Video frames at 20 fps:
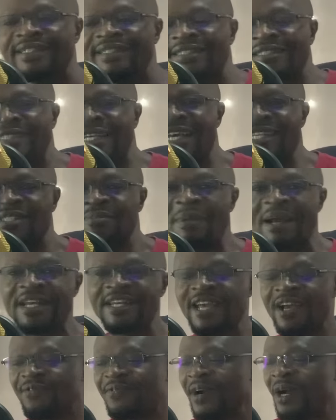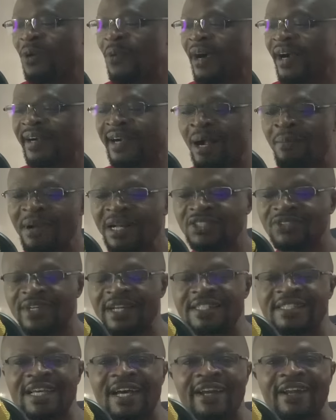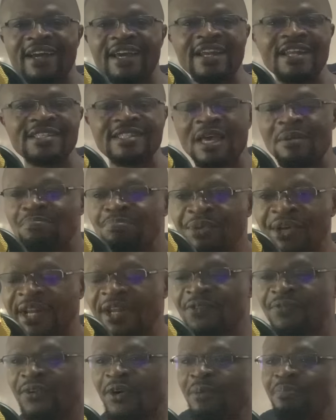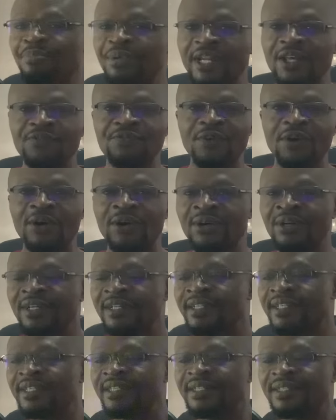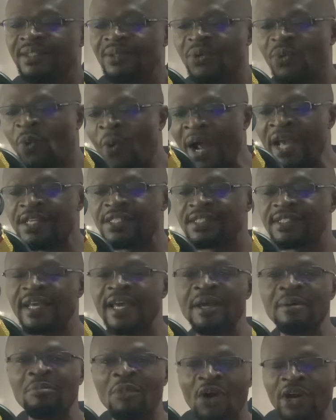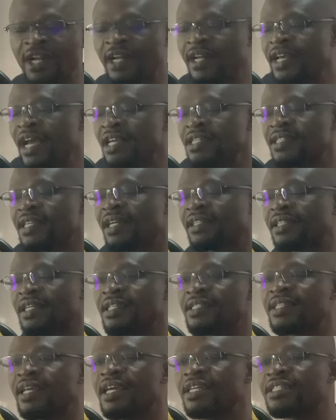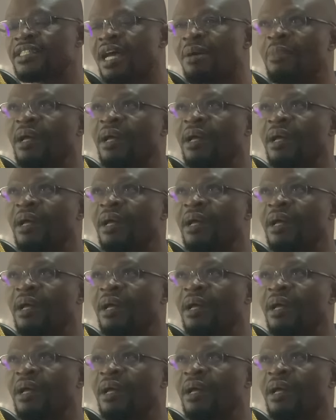Yes, my dear friend, welcome back to the channel. It is a beautiful, beautiful Wednesday morning here in Southeast Asia,